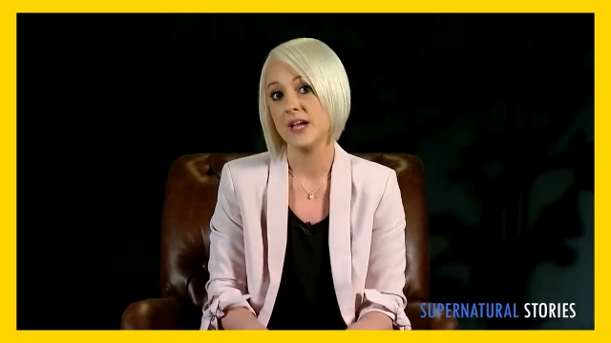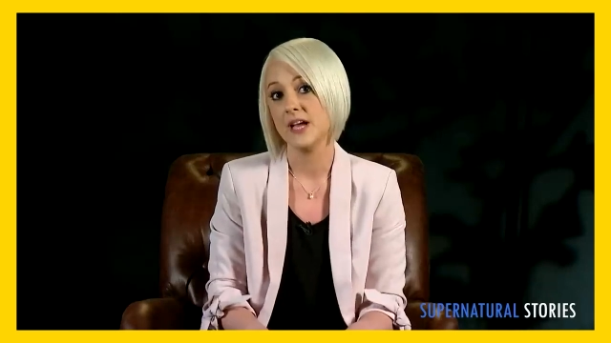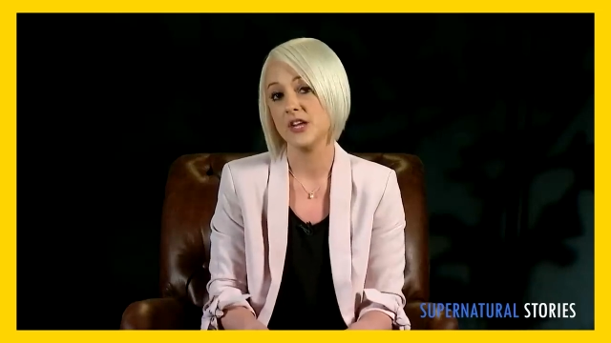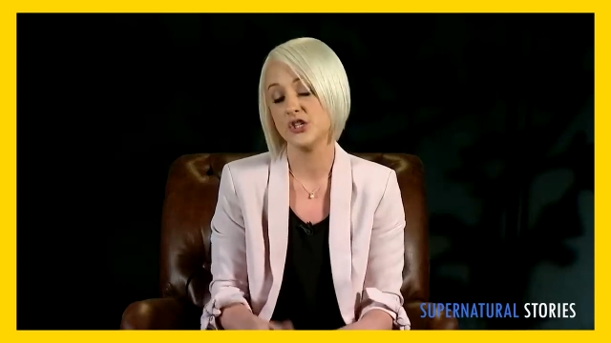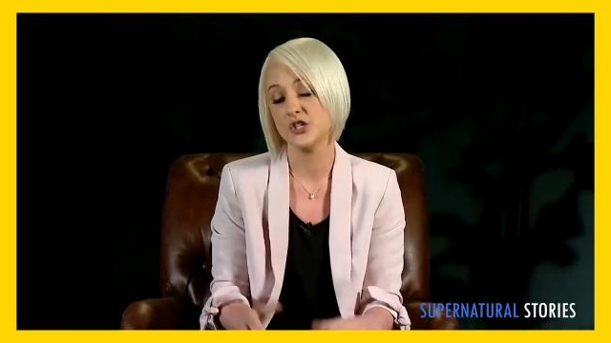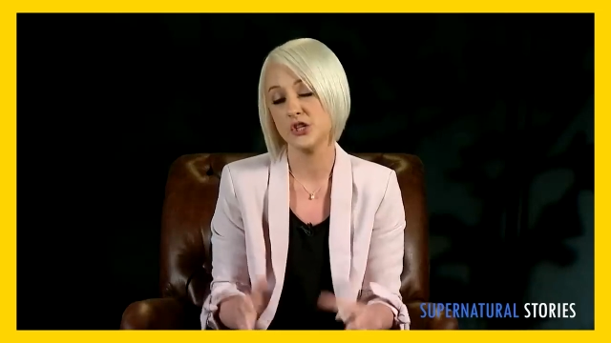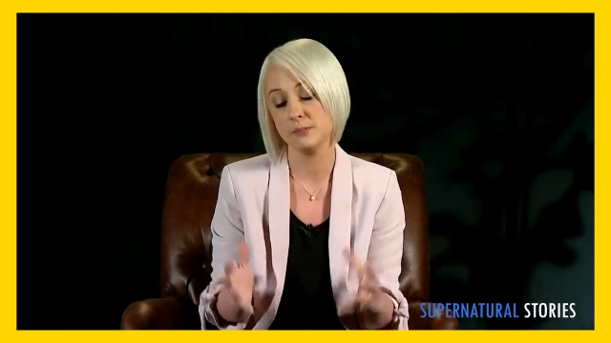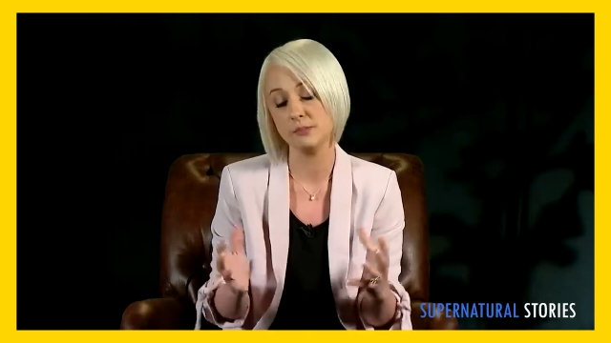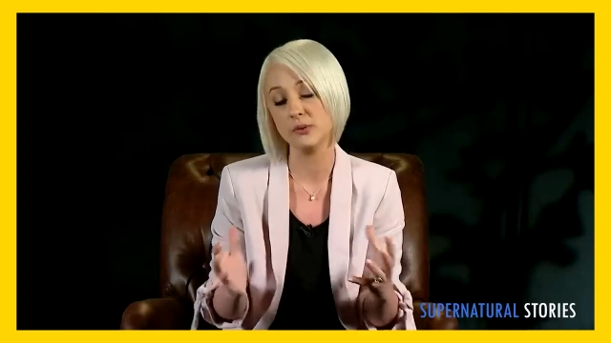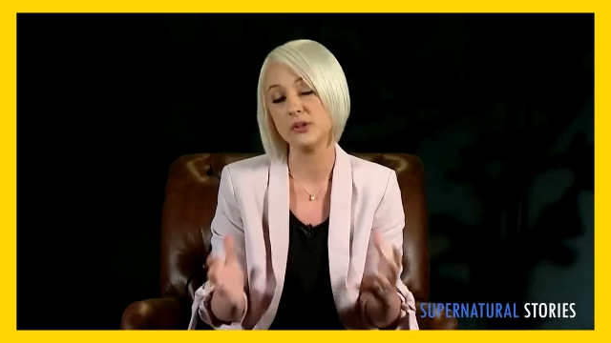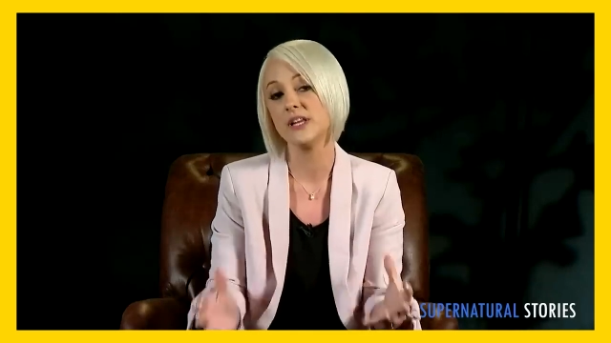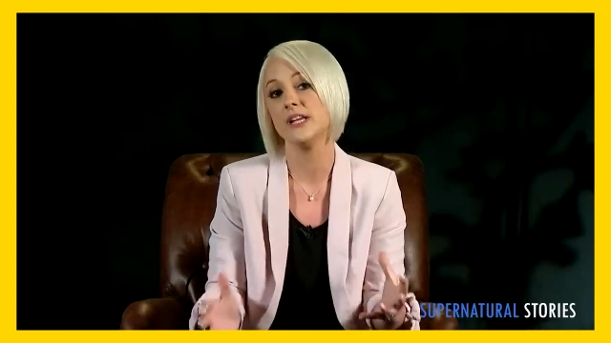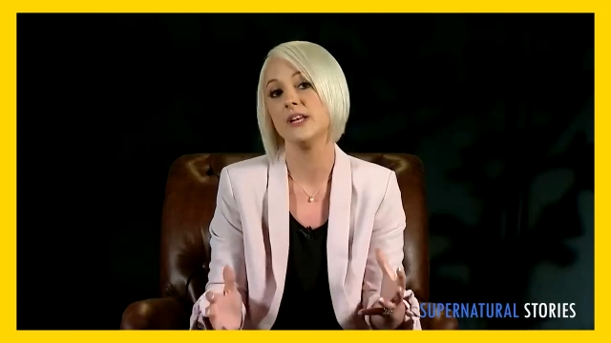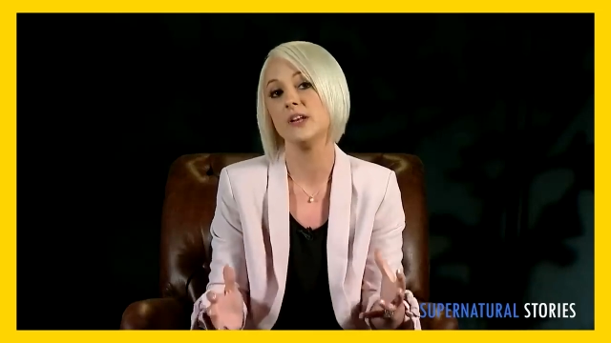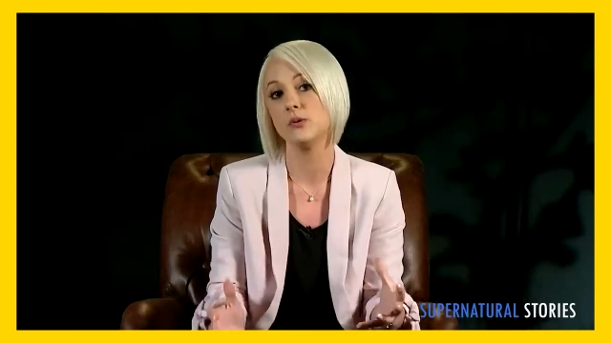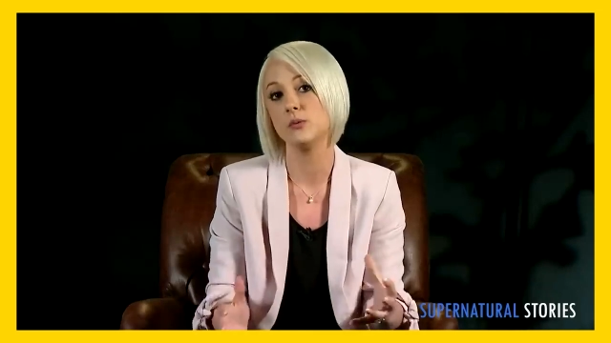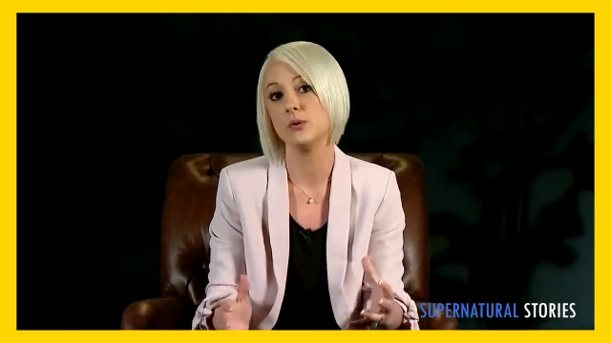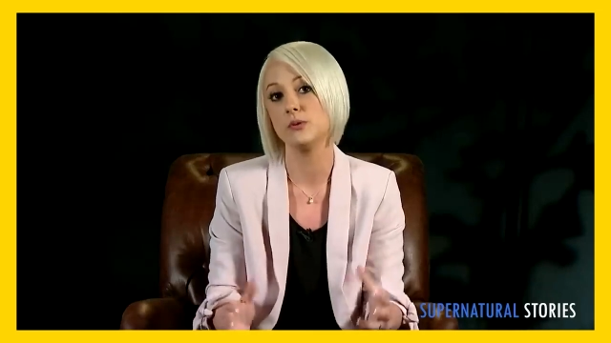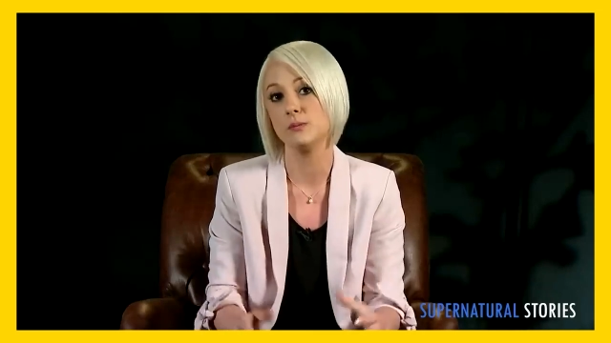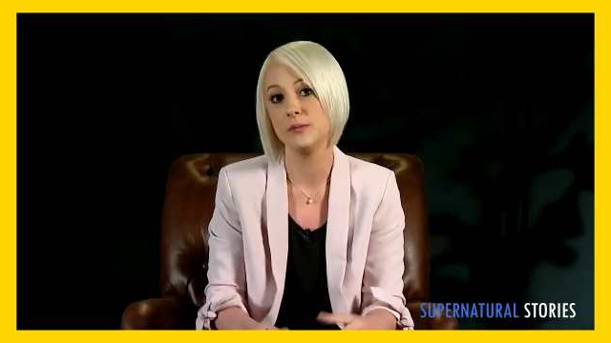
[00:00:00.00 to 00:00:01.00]
And she
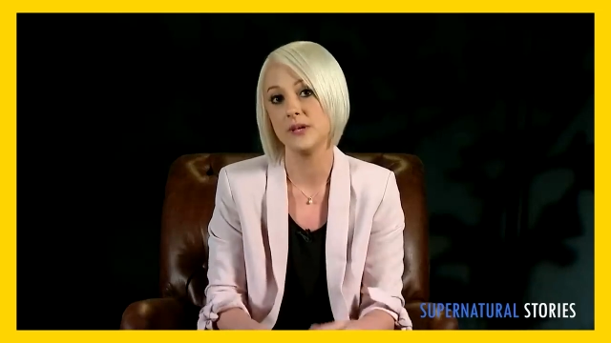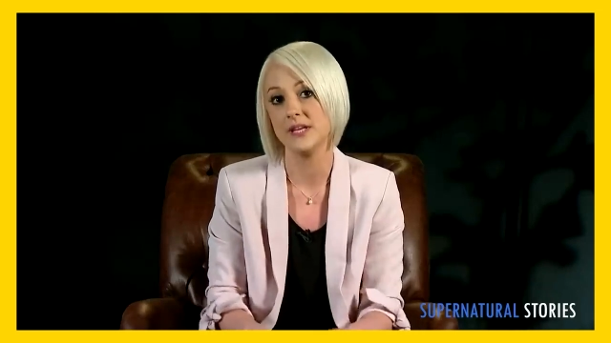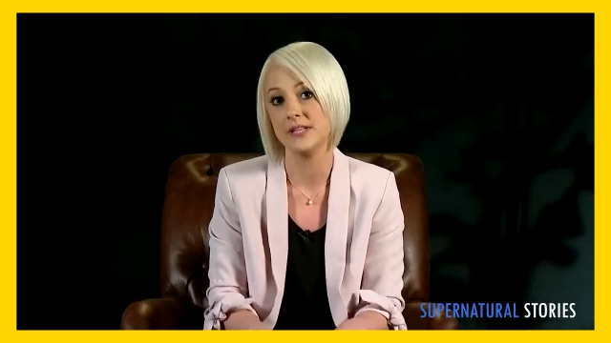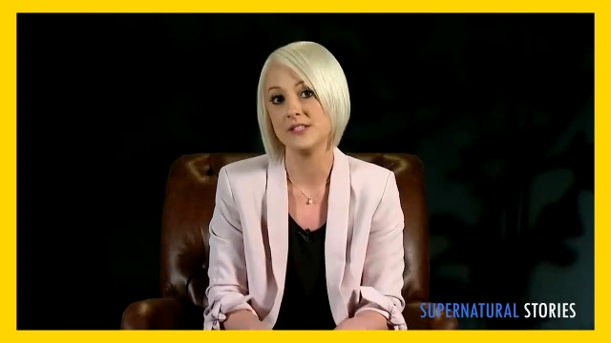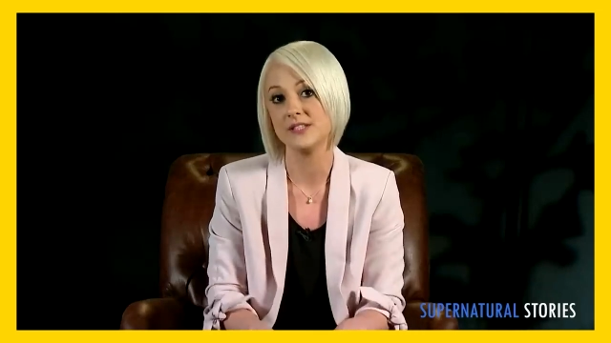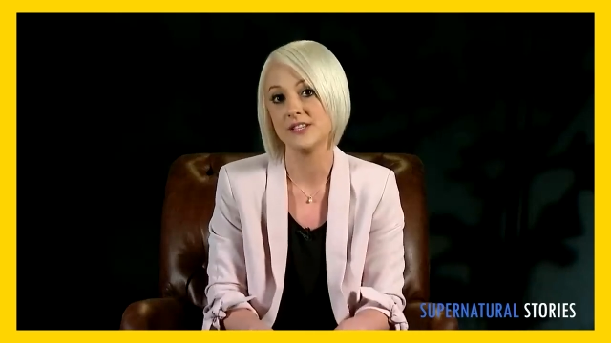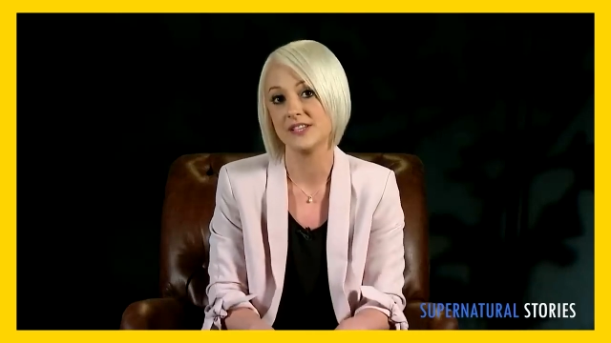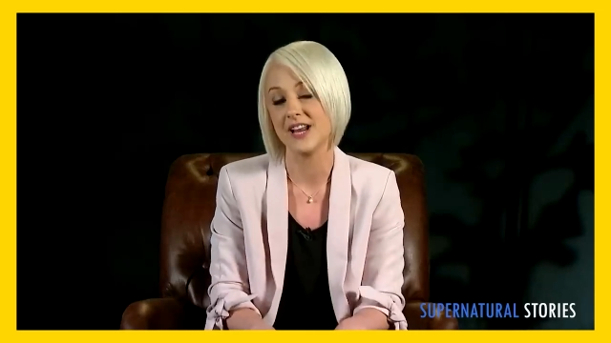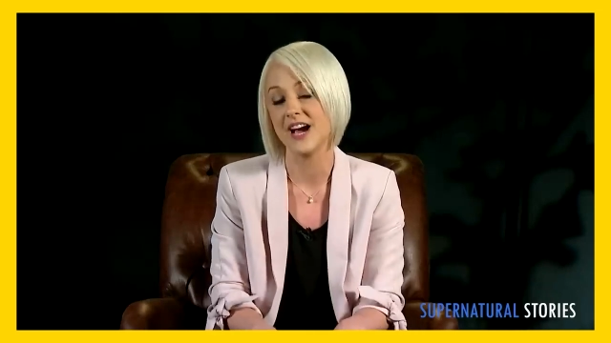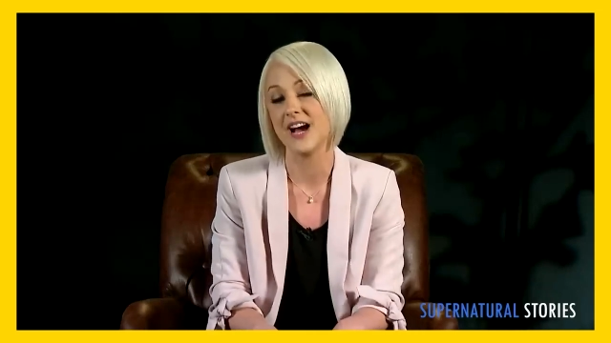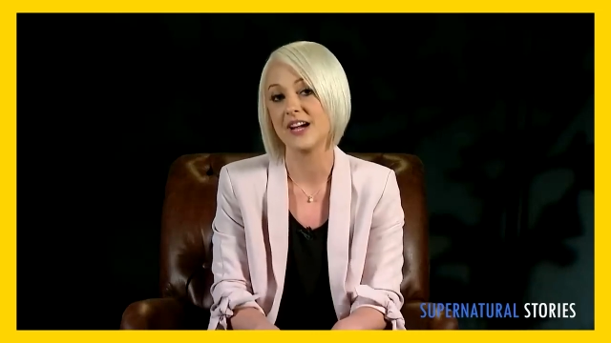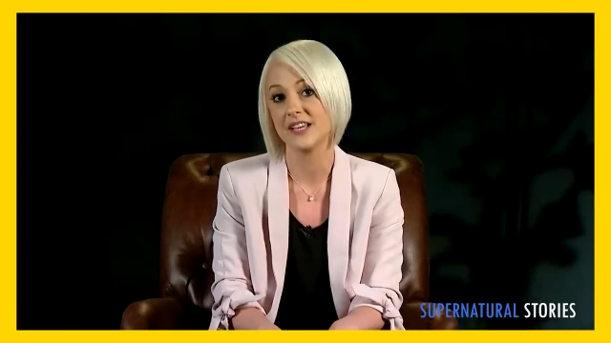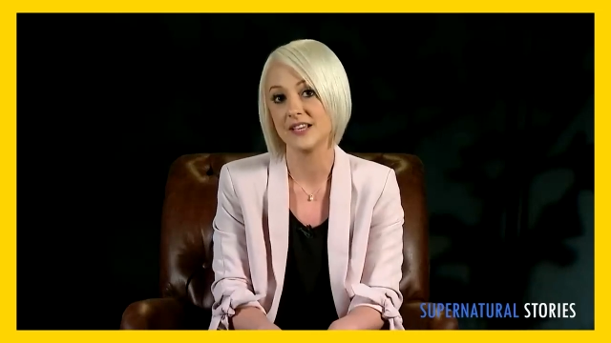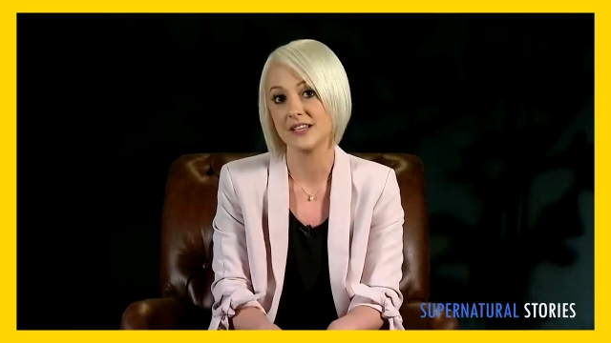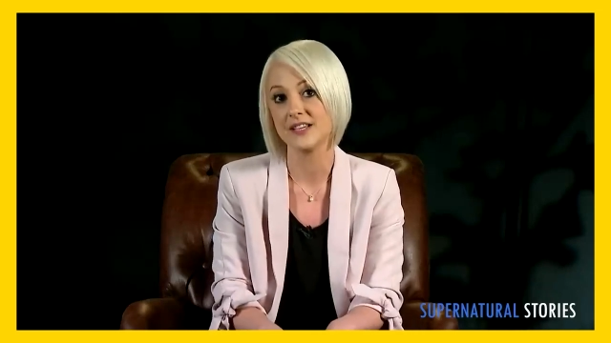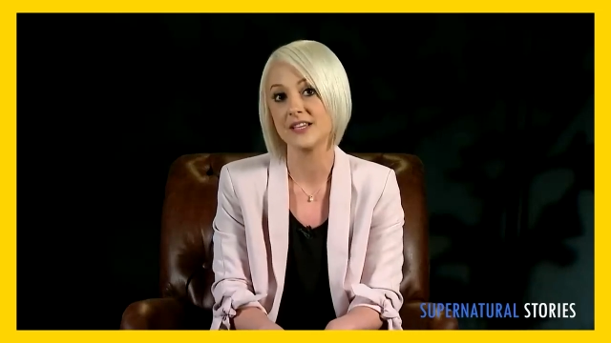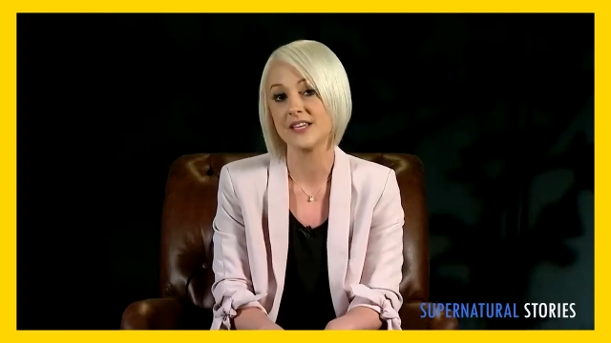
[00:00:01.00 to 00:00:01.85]
pleaded with me to not